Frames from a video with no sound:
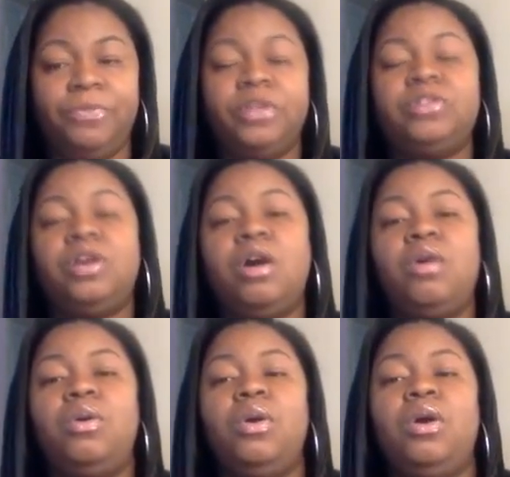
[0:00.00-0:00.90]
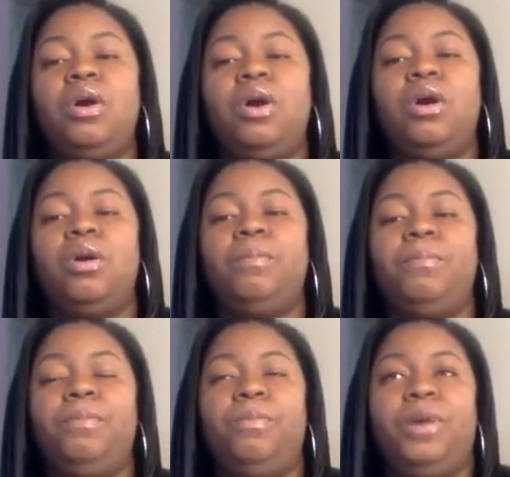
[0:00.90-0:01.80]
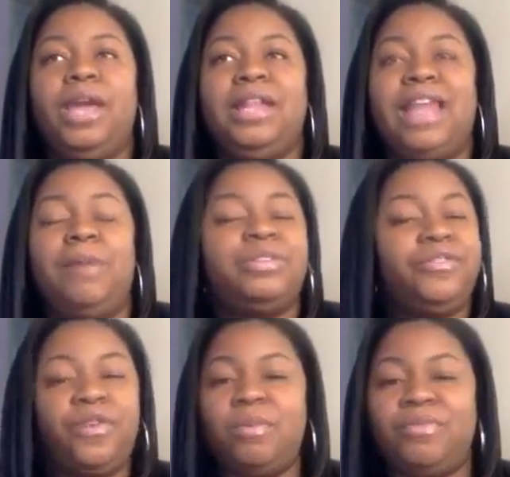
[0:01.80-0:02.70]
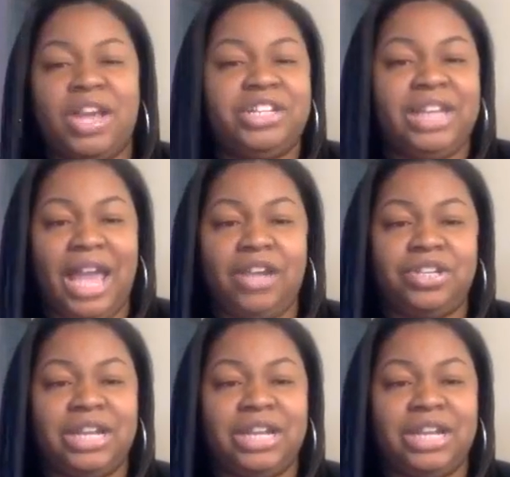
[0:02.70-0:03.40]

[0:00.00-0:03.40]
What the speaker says: So when that was a form of education,